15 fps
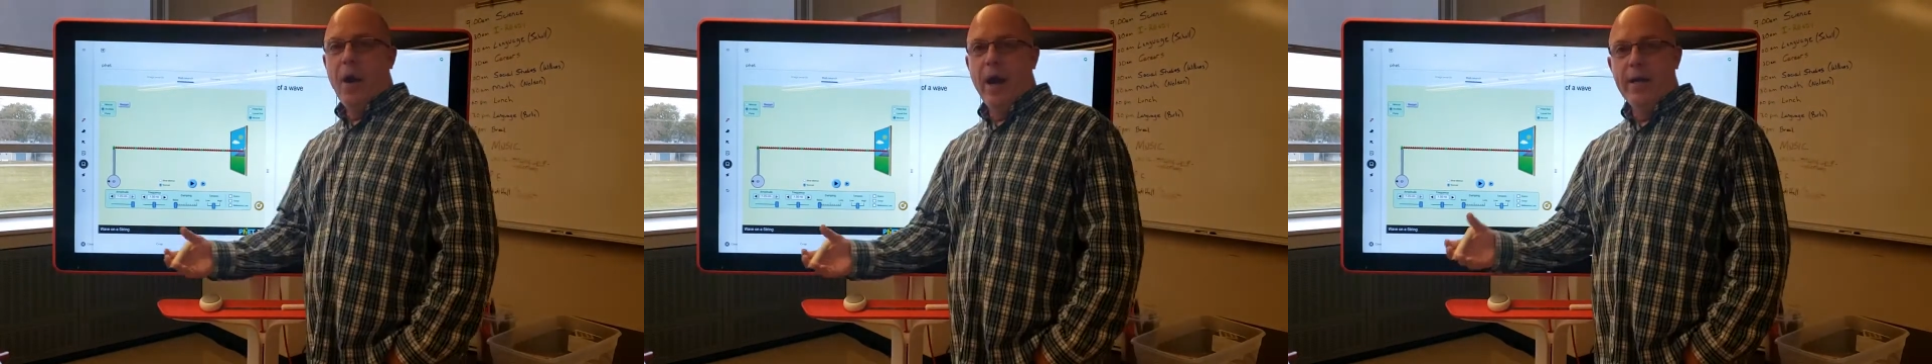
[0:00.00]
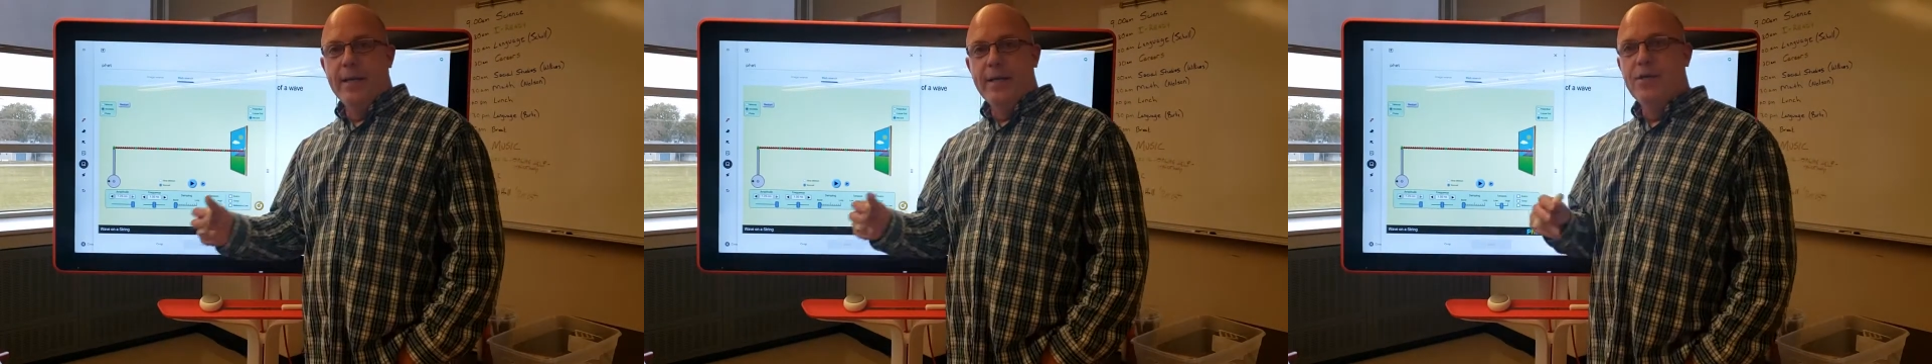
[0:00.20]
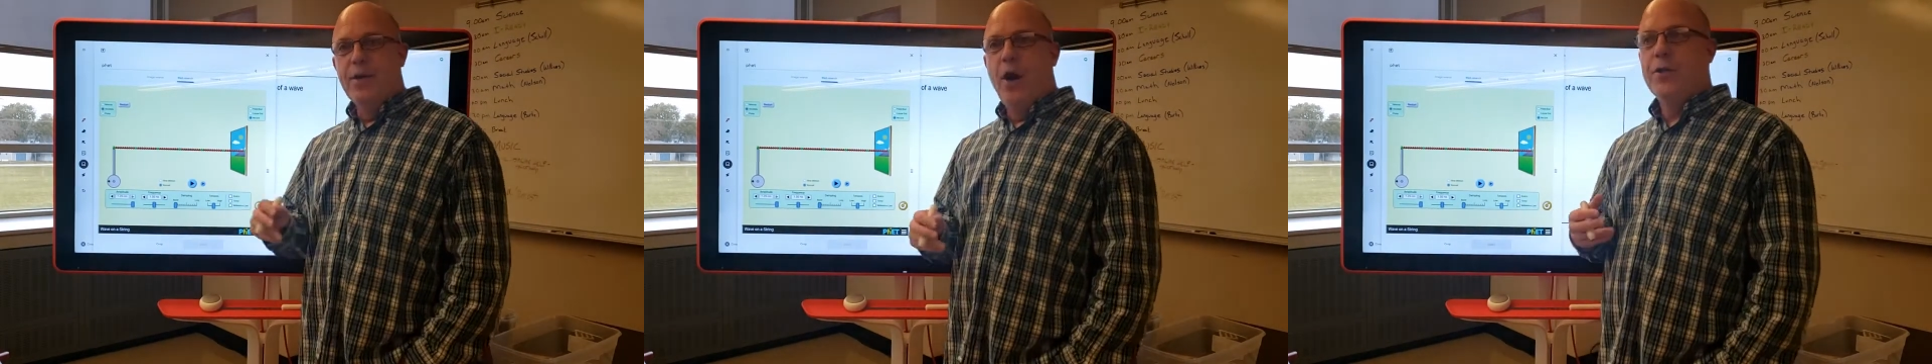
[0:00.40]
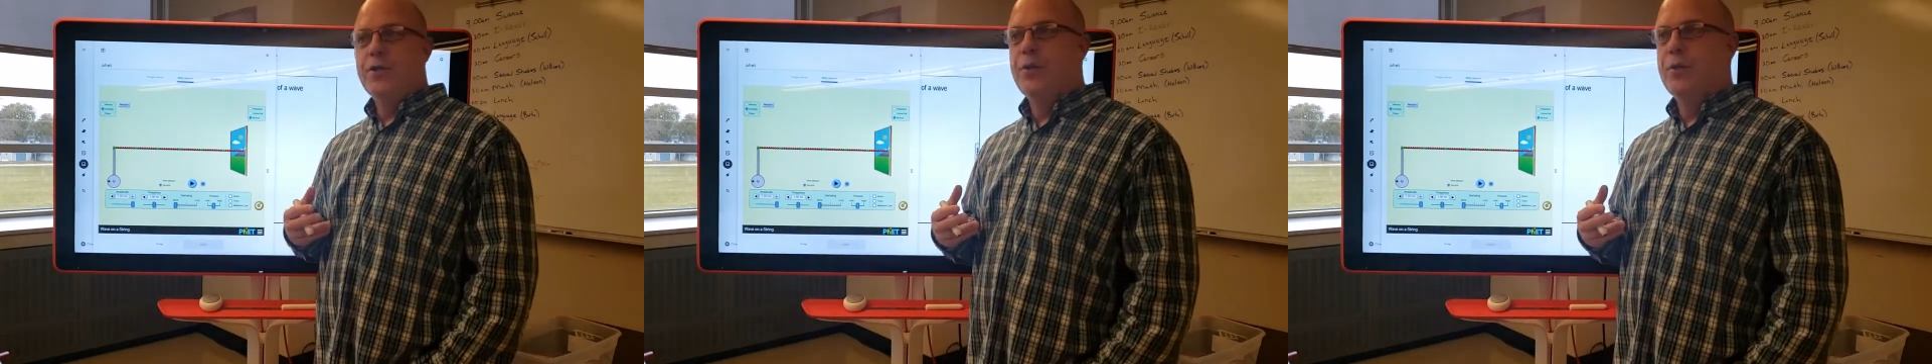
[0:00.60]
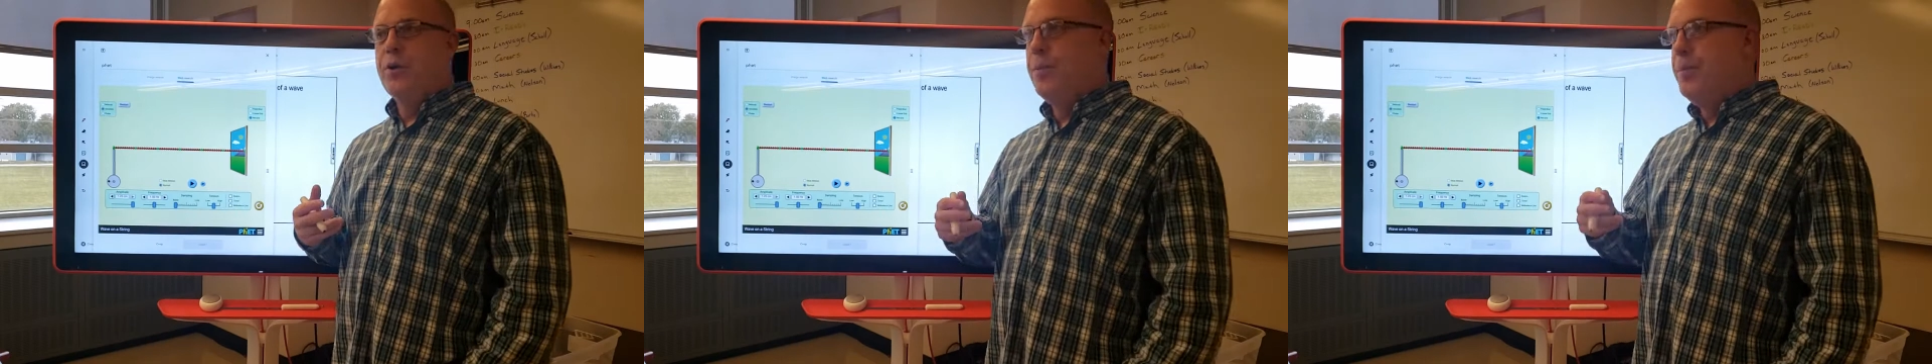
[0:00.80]
I did talk to
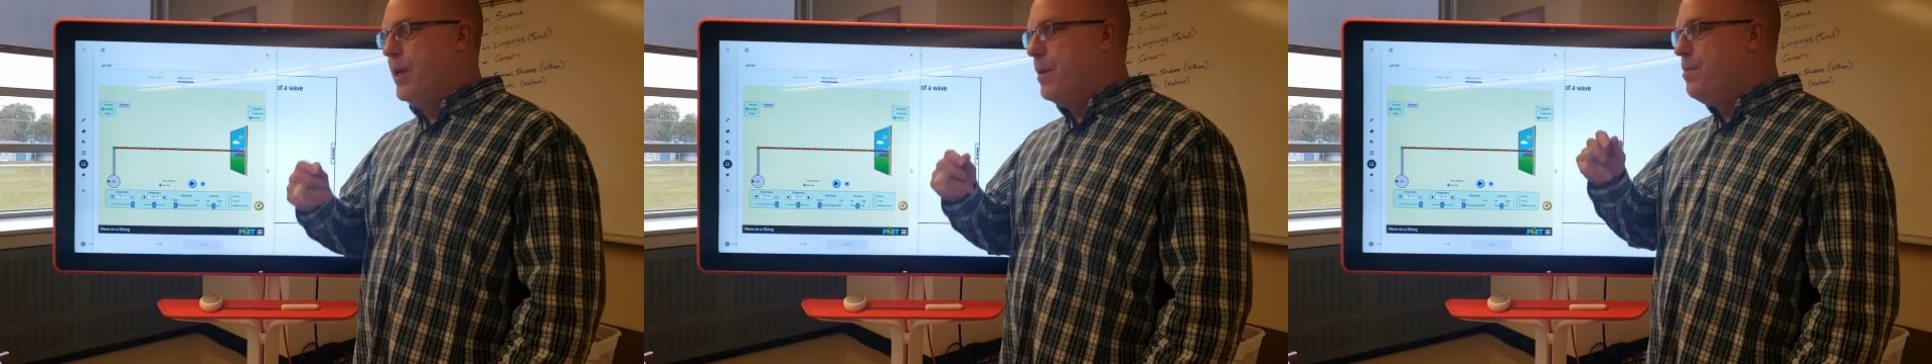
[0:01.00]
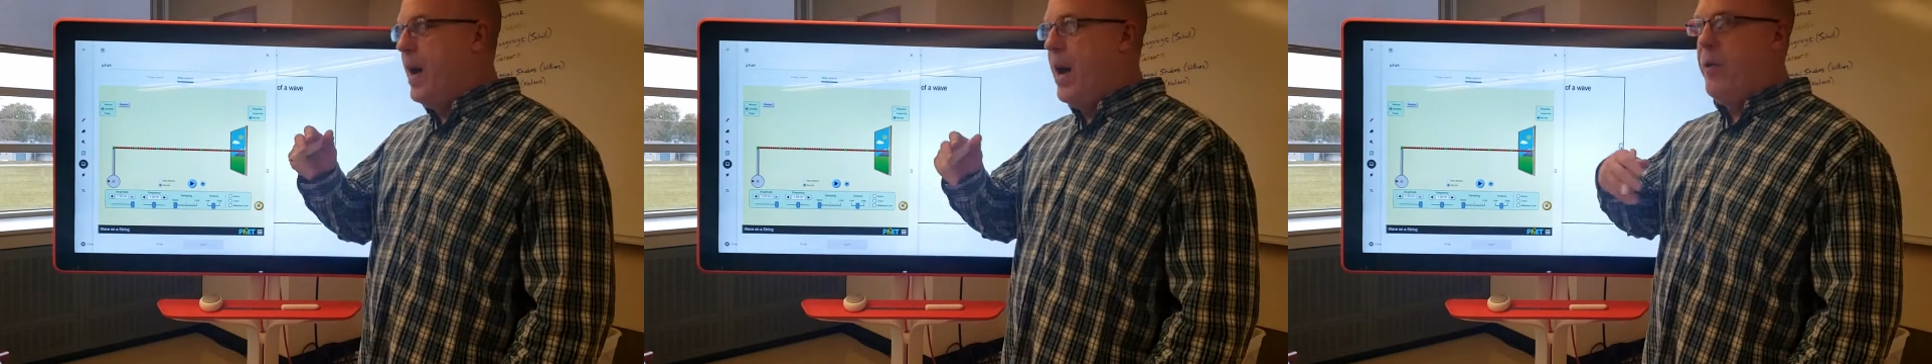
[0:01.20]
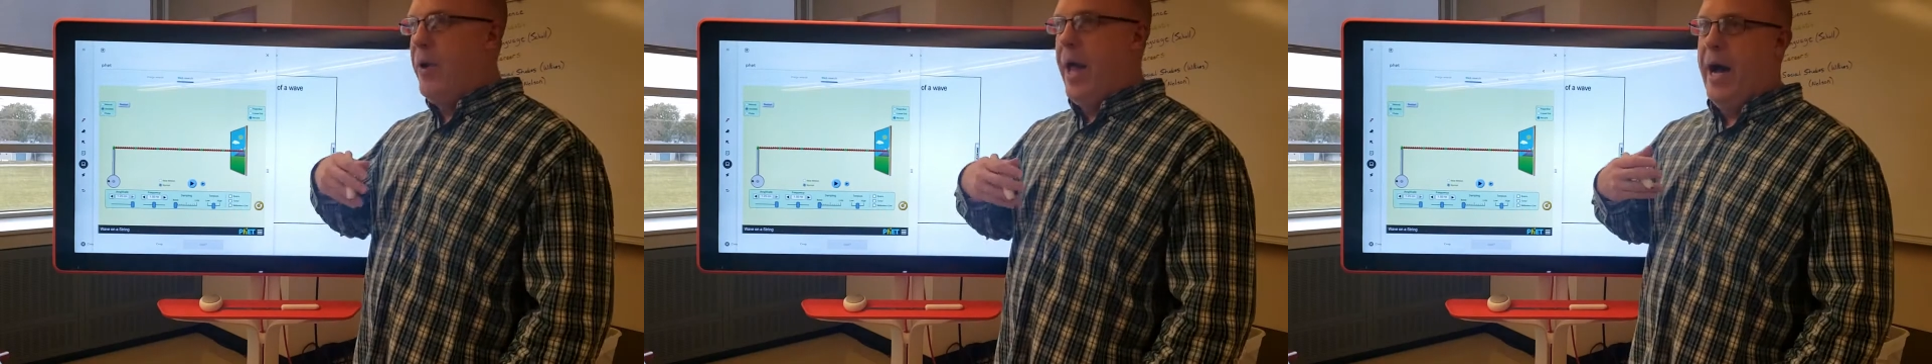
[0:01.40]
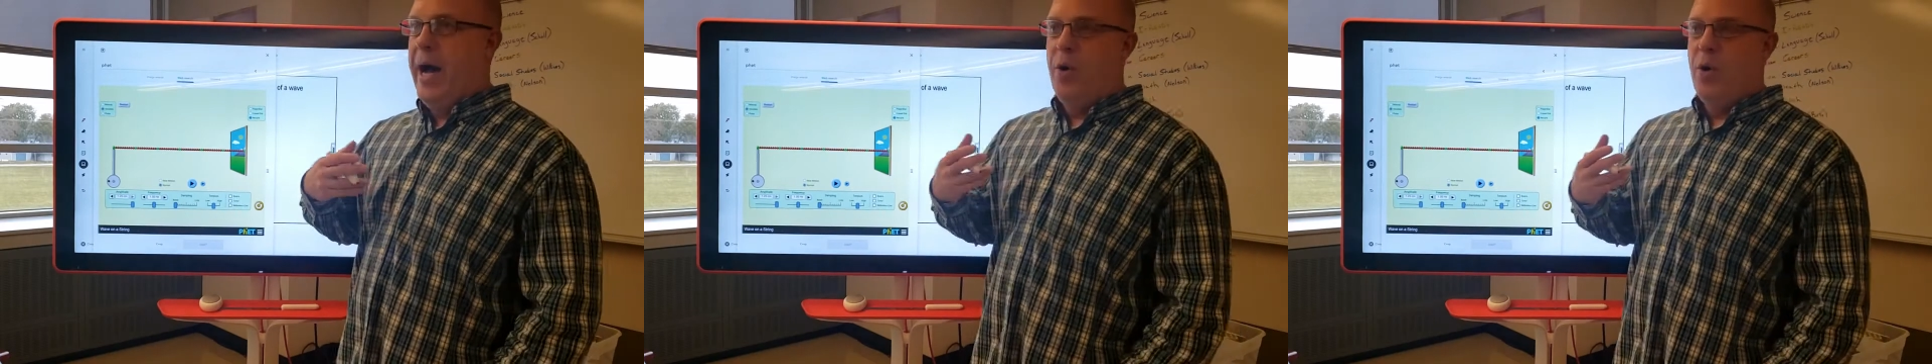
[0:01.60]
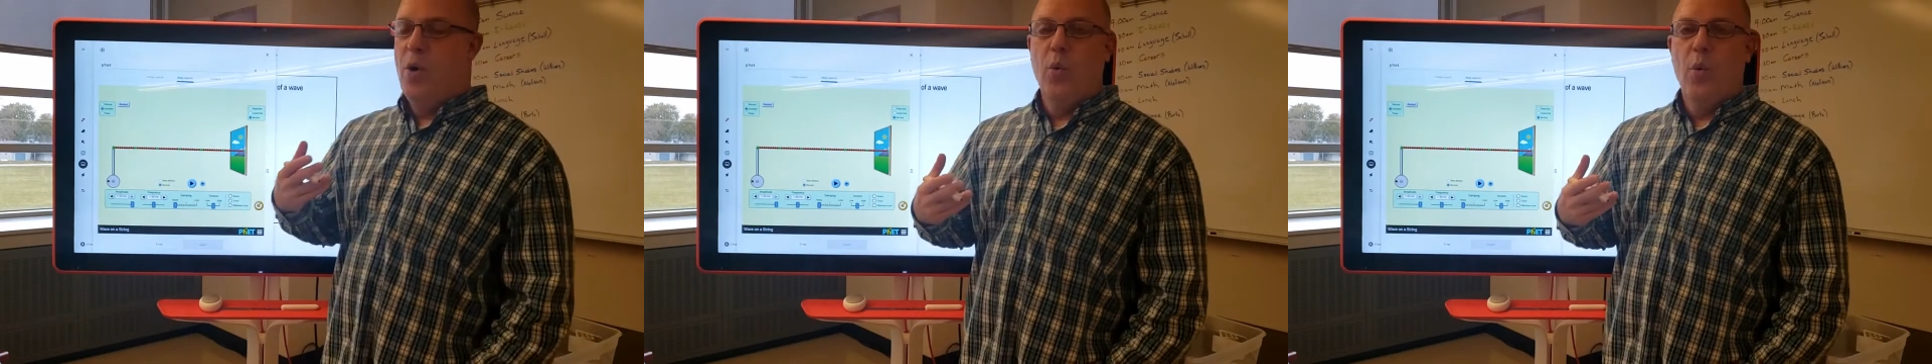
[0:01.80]
you a little bit about how
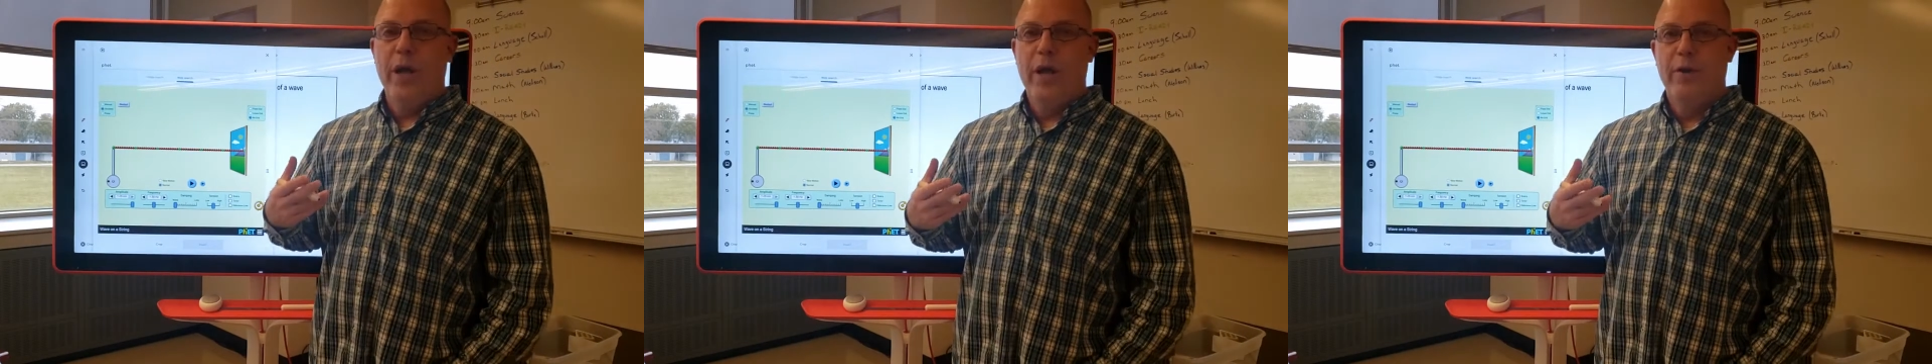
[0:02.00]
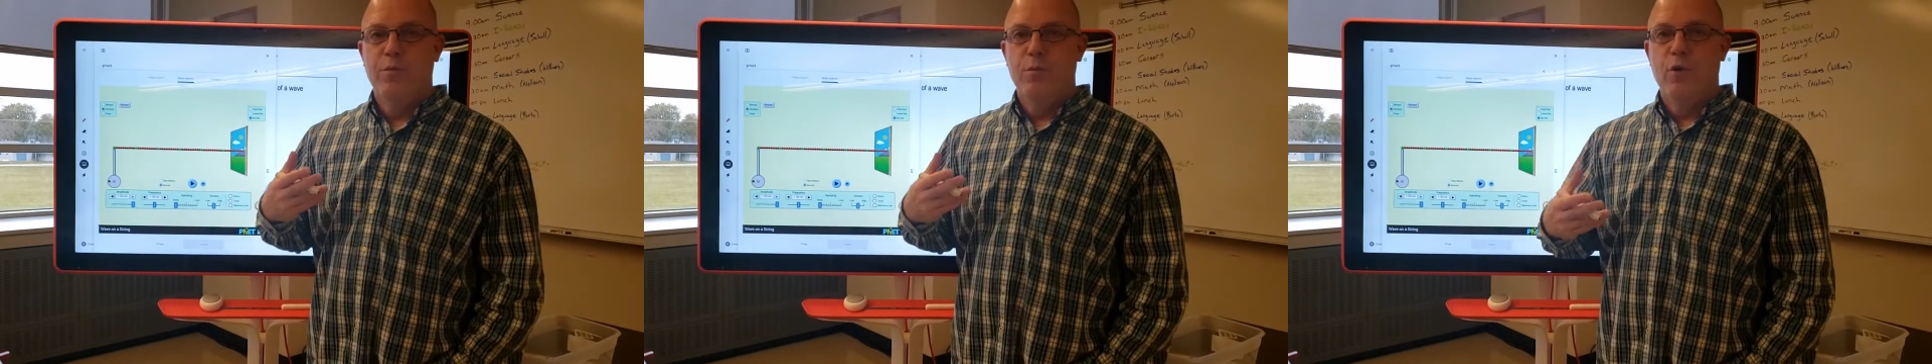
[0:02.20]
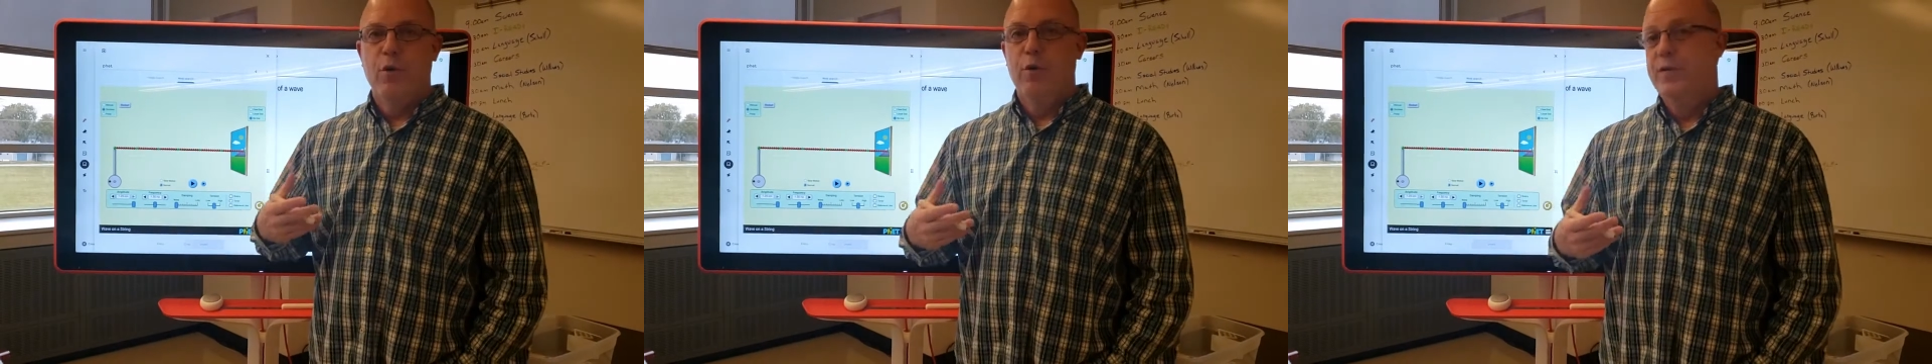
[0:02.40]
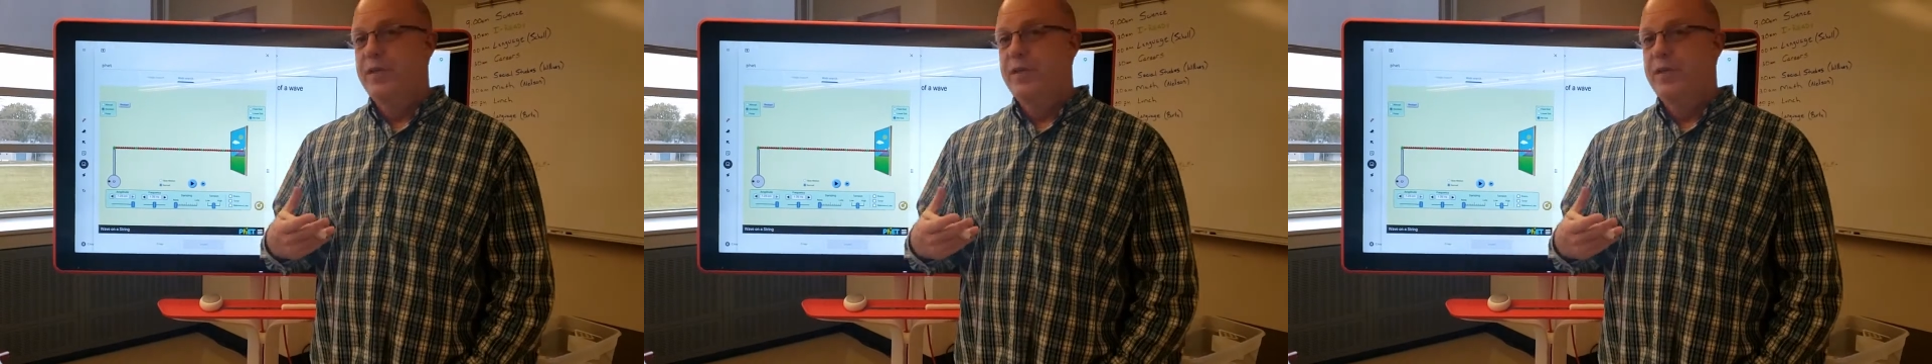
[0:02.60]
a wave moves,